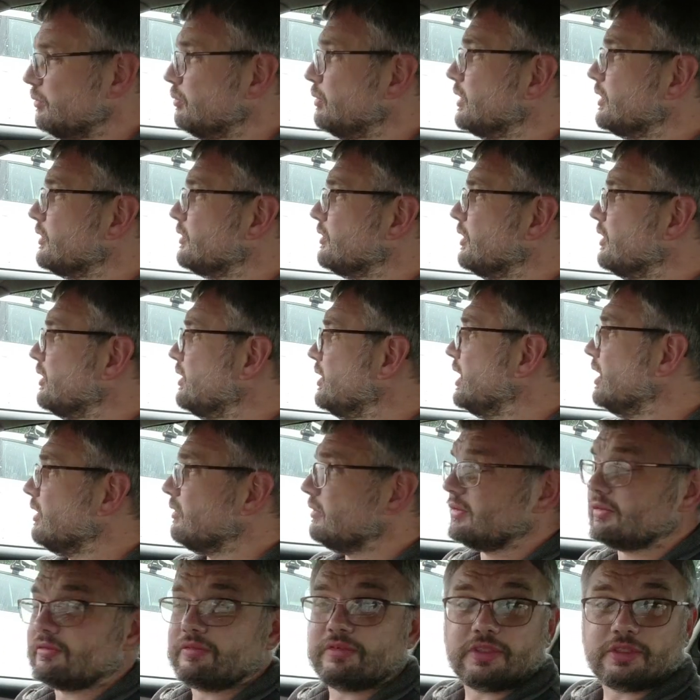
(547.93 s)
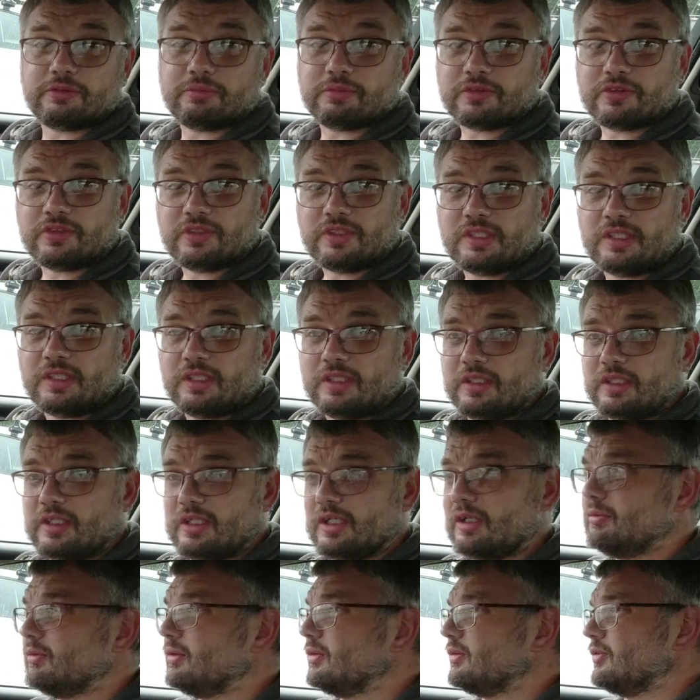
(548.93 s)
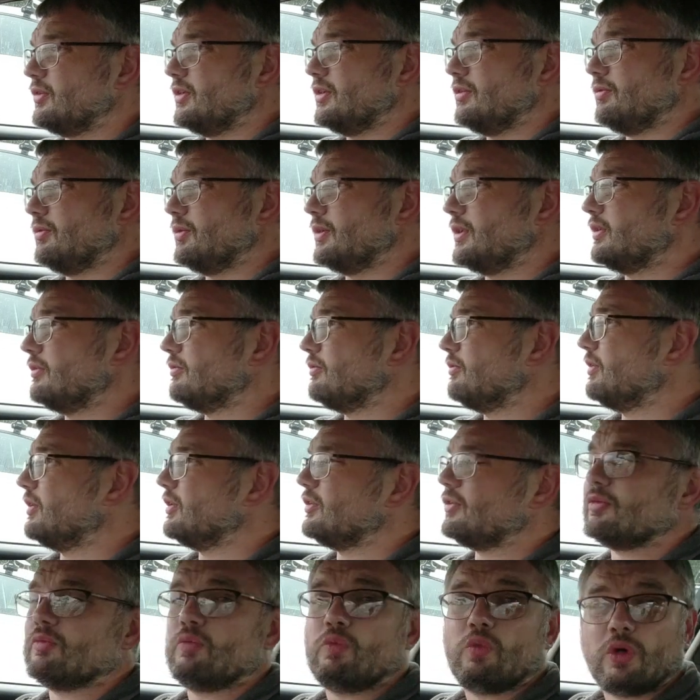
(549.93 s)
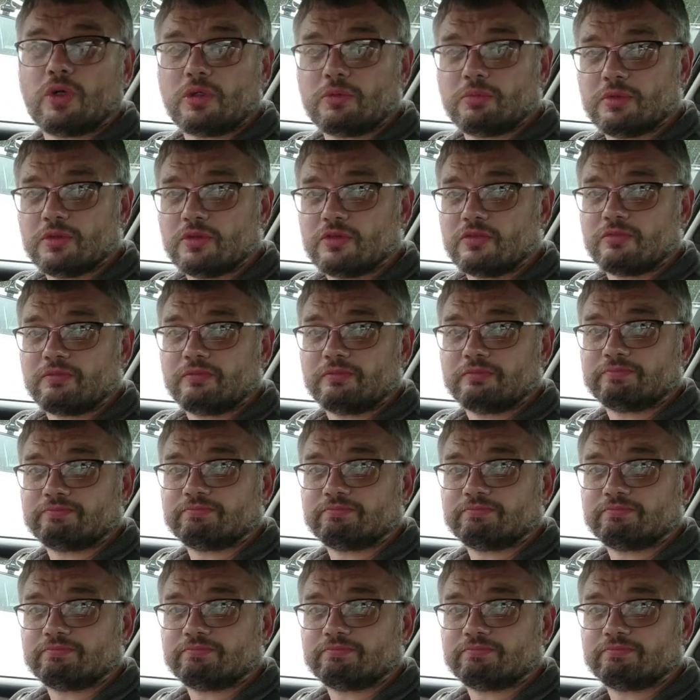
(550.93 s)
But yeah, I'm going to finish my tea and we'll see if we can find some wipers.